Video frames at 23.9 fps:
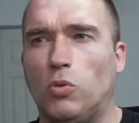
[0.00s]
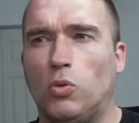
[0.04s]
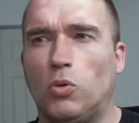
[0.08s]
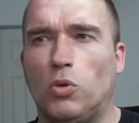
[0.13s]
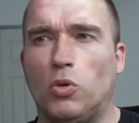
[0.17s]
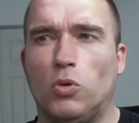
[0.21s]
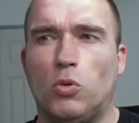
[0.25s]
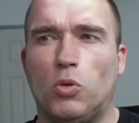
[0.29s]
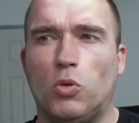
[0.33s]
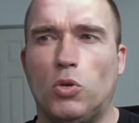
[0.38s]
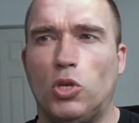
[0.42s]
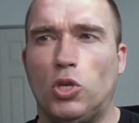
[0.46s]

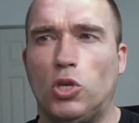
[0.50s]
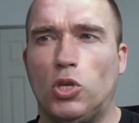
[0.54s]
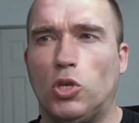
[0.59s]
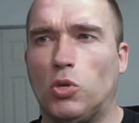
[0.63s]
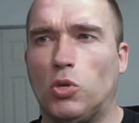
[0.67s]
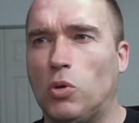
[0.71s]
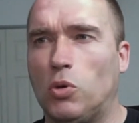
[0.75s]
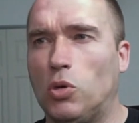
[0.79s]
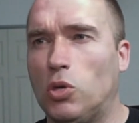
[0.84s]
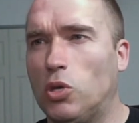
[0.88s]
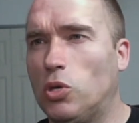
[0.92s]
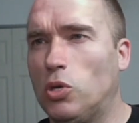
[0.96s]
Even
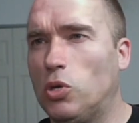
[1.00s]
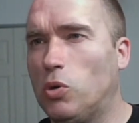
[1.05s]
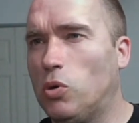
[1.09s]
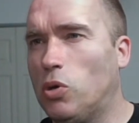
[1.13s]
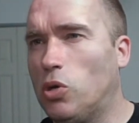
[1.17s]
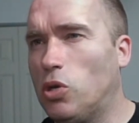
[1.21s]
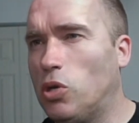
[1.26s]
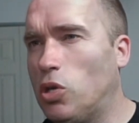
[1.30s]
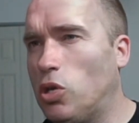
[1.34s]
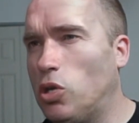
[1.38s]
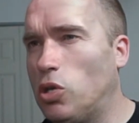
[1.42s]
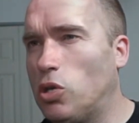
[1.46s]

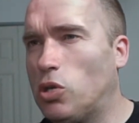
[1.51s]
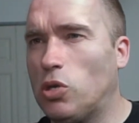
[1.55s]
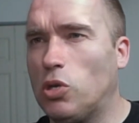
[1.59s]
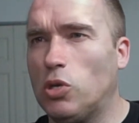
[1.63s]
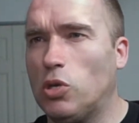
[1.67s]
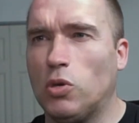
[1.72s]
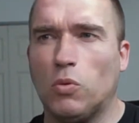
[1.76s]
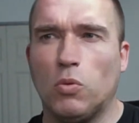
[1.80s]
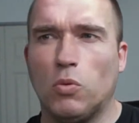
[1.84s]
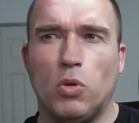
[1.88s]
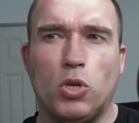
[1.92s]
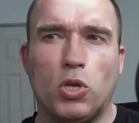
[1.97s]
when he's
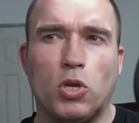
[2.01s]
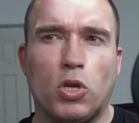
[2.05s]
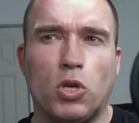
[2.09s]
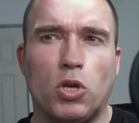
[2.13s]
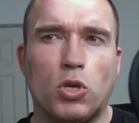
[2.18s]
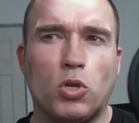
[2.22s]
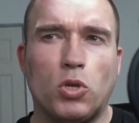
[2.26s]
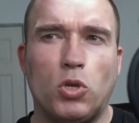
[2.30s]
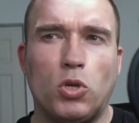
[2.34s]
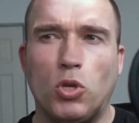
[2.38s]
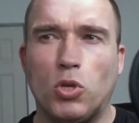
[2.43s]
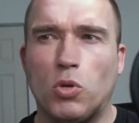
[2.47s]
really got a
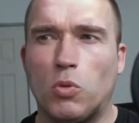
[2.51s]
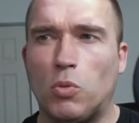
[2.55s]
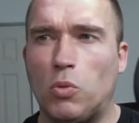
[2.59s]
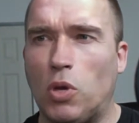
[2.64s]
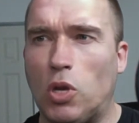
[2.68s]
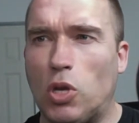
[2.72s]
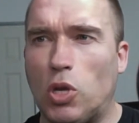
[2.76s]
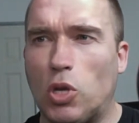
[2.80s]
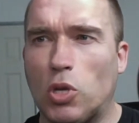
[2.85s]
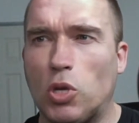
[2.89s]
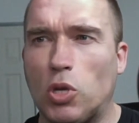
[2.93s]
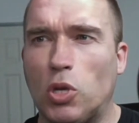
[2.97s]
closed
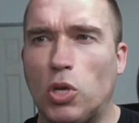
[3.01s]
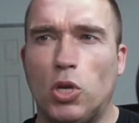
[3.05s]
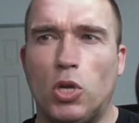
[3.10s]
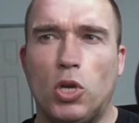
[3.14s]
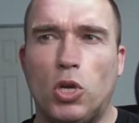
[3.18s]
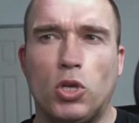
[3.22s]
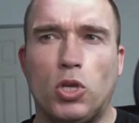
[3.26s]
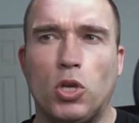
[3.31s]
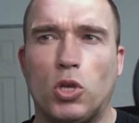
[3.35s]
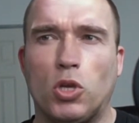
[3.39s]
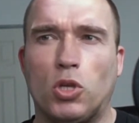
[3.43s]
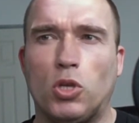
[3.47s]
mouth, it
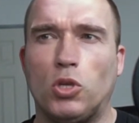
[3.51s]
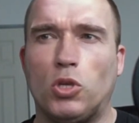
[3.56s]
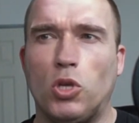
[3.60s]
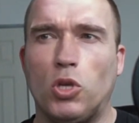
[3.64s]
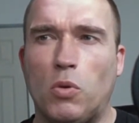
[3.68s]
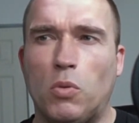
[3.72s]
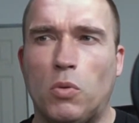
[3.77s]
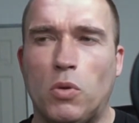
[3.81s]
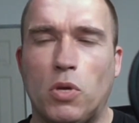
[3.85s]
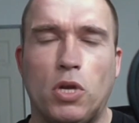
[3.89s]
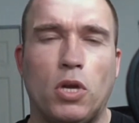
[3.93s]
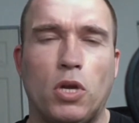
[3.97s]
thinks he's
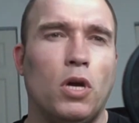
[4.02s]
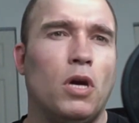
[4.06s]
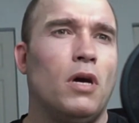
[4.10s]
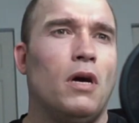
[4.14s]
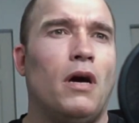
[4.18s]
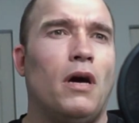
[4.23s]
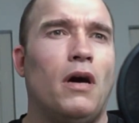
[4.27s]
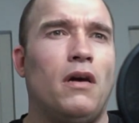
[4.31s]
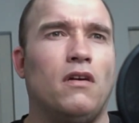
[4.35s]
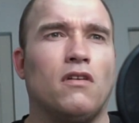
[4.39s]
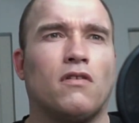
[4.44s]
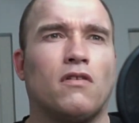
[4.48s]
open,
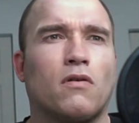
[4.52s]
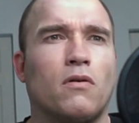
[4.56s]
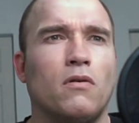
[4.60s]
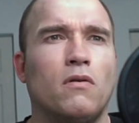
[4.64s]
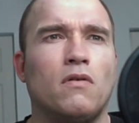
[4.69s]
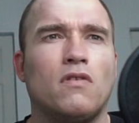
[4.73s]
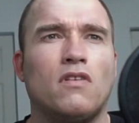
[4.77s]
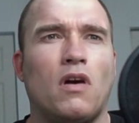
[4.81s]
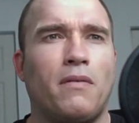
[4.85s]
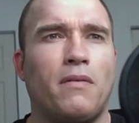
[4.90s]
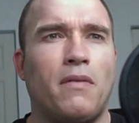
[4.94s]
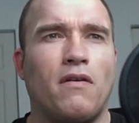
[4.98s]
and it screws
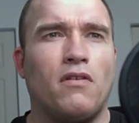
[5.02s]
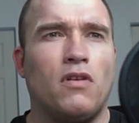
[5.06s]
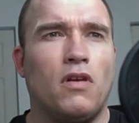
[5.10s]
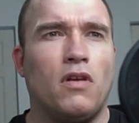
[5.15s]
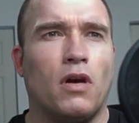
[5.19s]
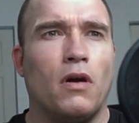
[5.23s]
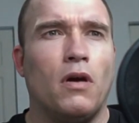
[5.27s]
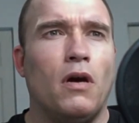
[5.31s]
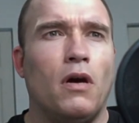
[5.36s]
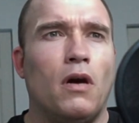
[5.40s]
up everything.